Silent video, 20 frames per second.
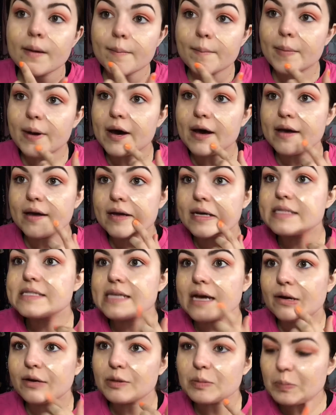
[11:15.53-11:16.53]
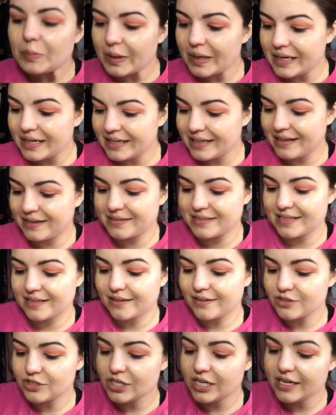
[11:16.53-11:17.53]
but it sounded pretty and I was like,
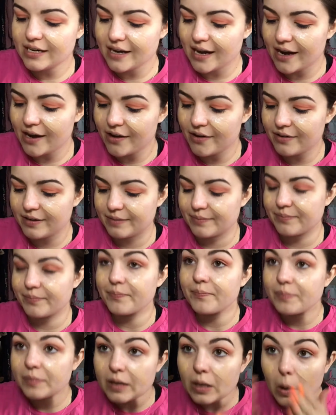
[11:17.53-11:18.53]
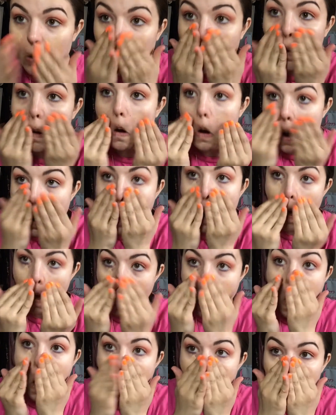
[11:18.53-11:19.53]
I'll try it out and
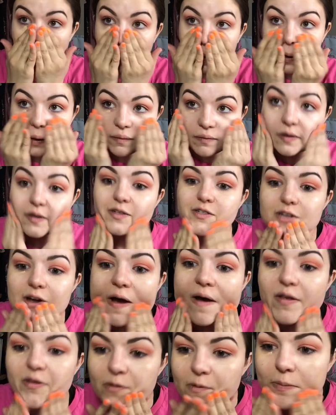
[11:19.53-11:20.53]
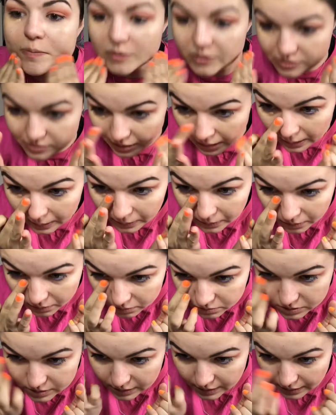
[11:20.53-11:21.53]
we'll give it a shot. So I'm just kind of
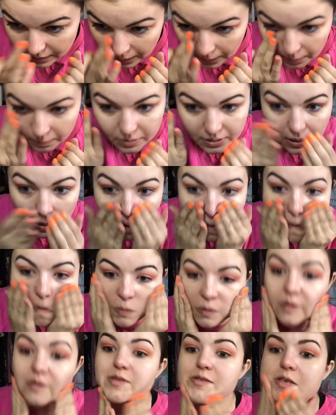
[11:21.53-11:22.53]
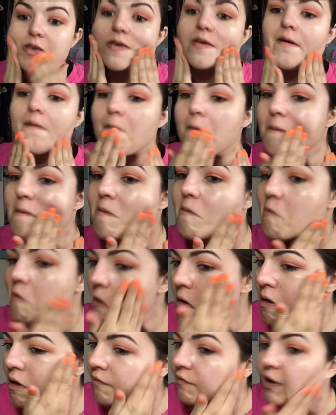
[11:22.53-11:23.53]
using it up to see
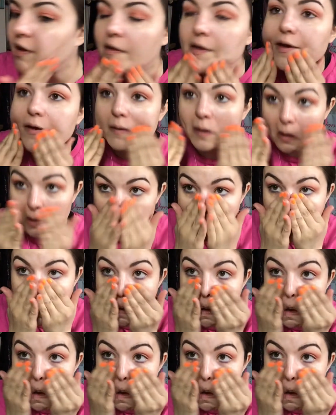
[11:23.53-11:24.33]
if I like it.